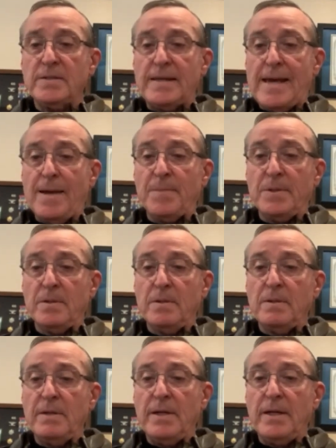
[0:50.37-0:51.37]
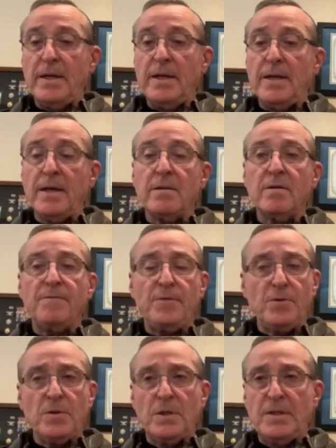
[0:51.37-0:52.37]
Capitol in another
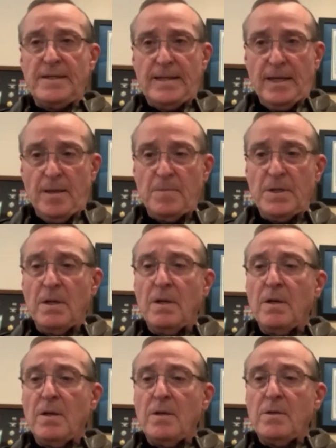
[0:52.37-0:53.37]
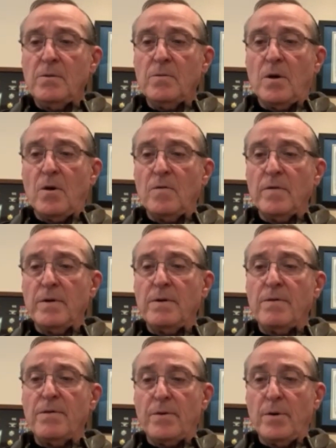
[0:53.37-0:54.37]
futile attempt to
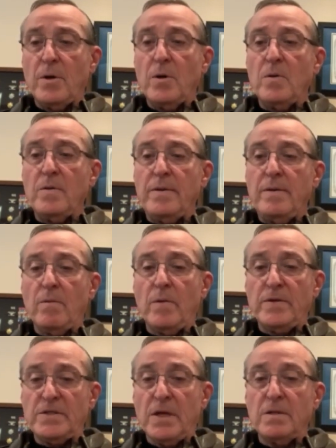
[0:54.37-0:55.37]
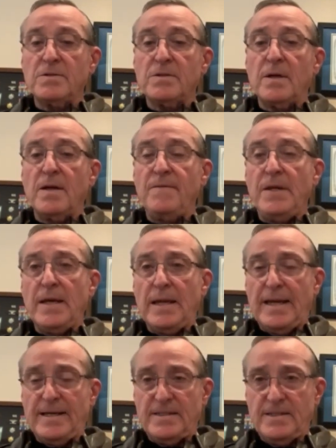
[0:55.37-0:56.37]
overthrow the results of the
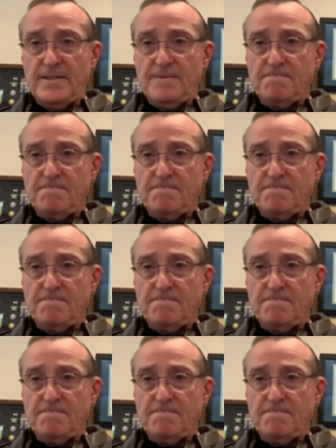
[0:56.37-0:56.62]
election.